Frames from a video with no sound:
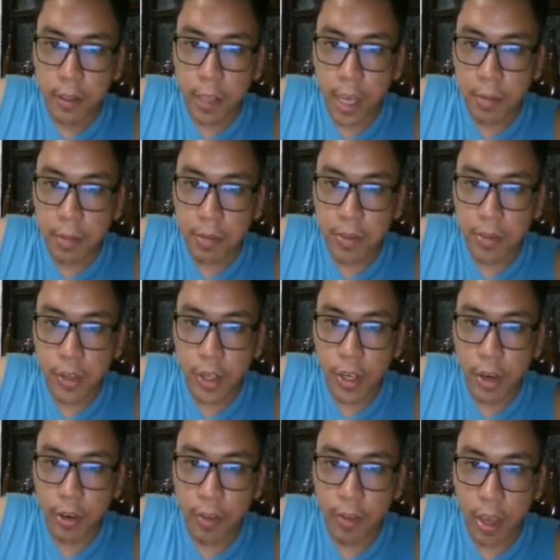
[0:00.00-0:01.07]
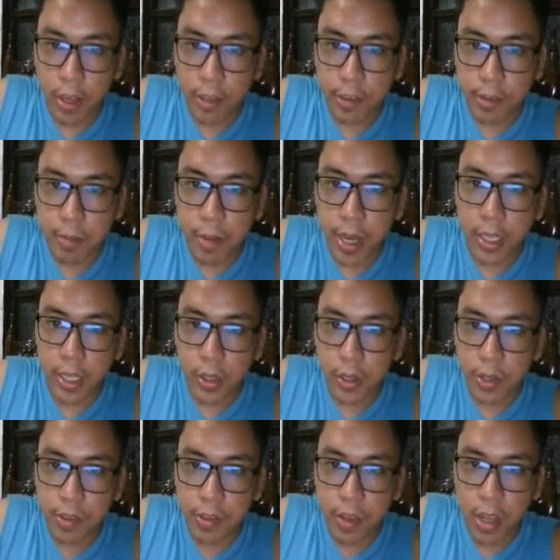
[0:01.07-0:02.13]
times g of x
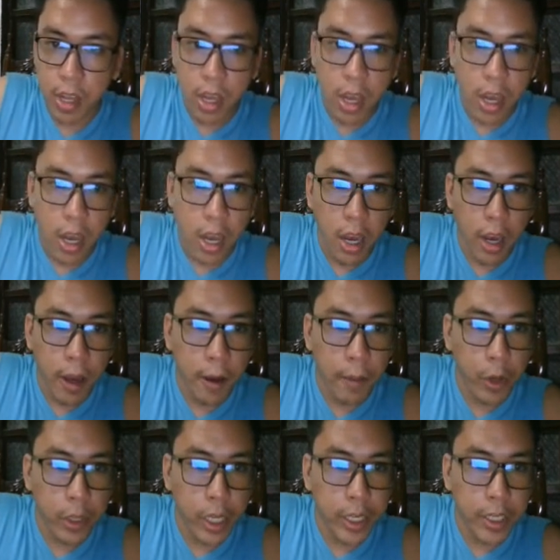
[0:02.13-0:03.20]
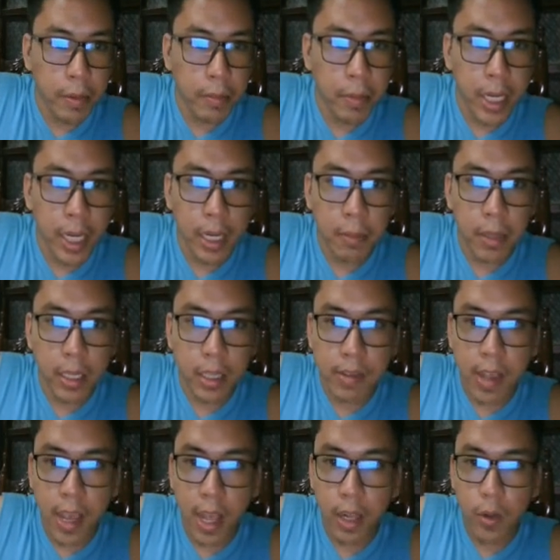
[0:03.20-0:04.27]
minus, what are my
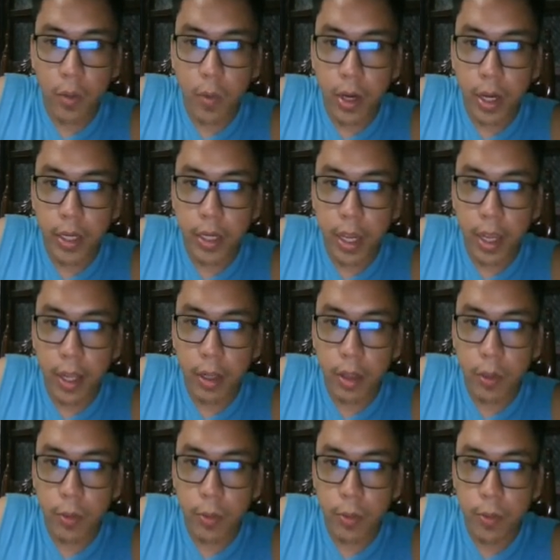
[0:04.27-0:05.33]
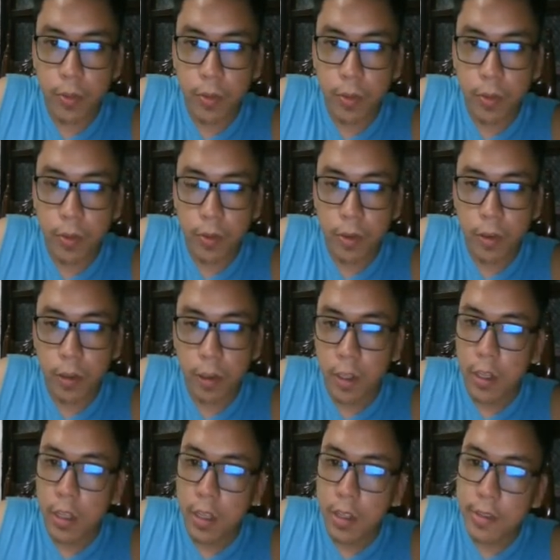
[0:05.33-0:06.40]
limits? L1, L2.
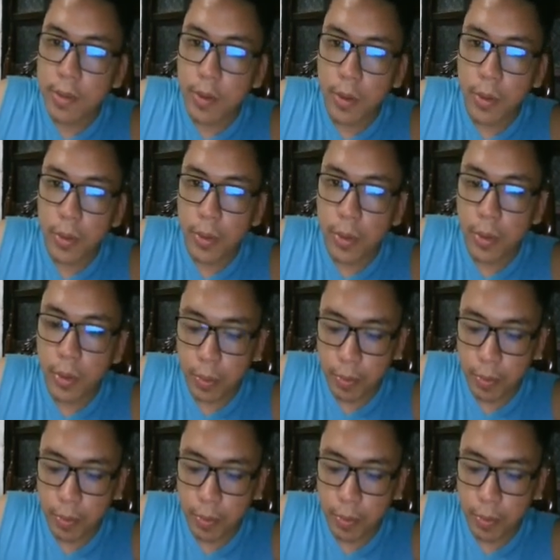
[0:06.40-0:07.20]
So